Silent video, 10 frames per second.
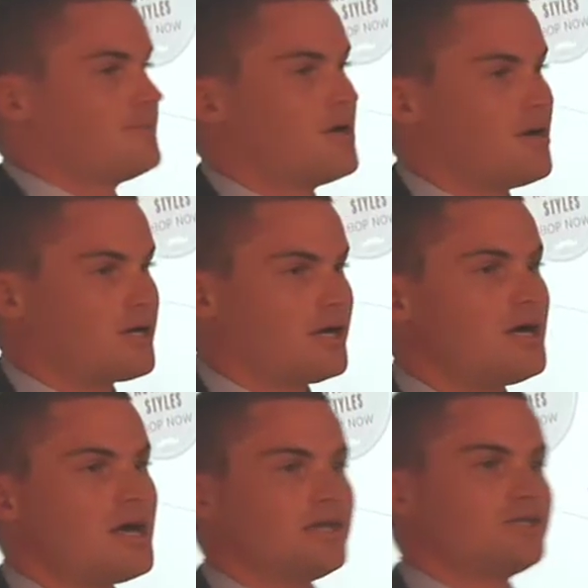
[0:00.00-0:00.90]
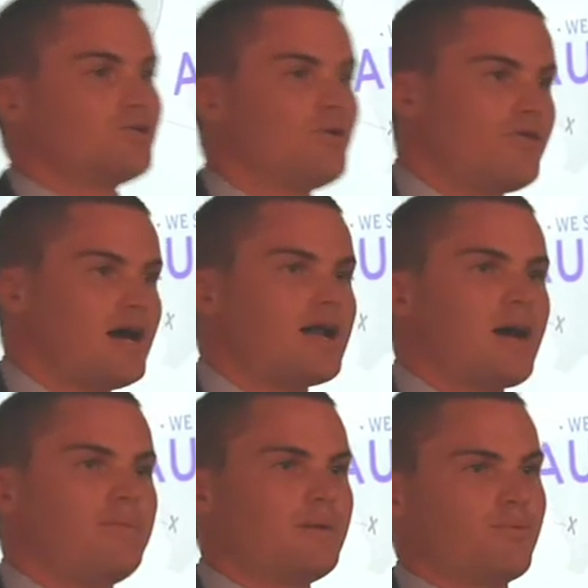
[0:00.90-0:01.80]
America and saw that
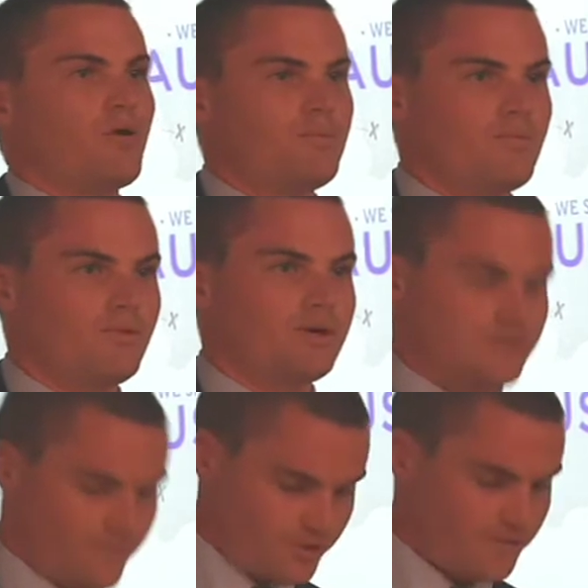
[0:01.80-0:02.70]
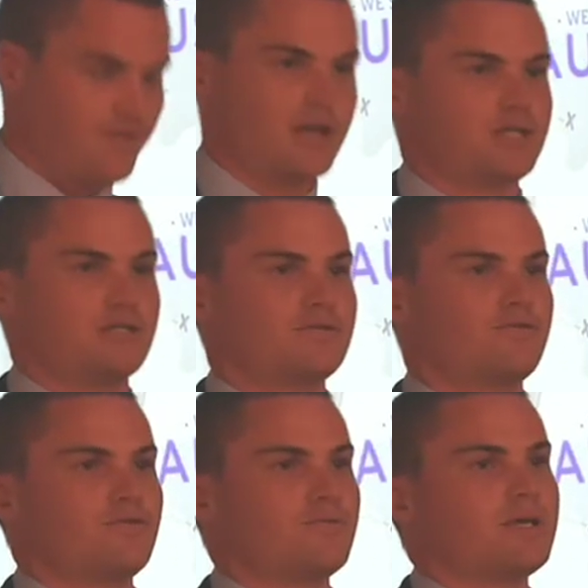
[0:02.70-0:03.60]
a big problem was foot infections
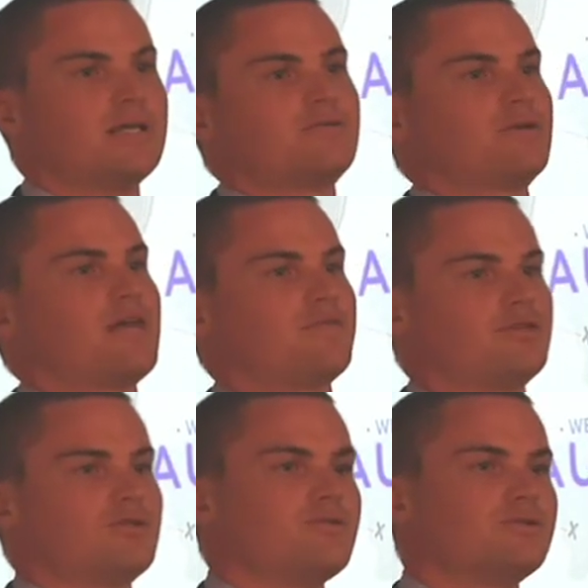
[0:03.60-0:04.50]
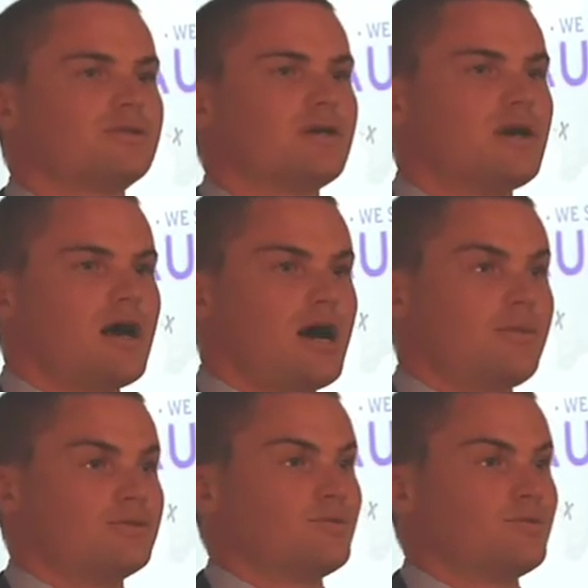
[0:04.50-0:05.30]
from kids not having shoes um,